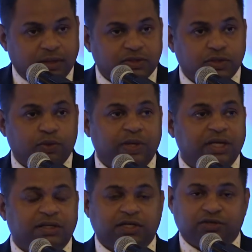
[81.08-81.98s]
So we
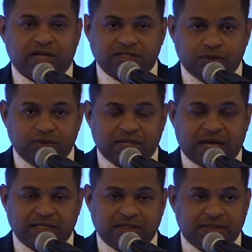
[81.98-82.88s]
need to address those
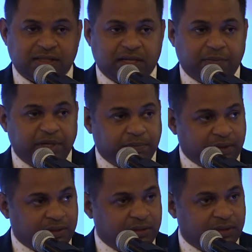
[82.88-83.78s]
as a people.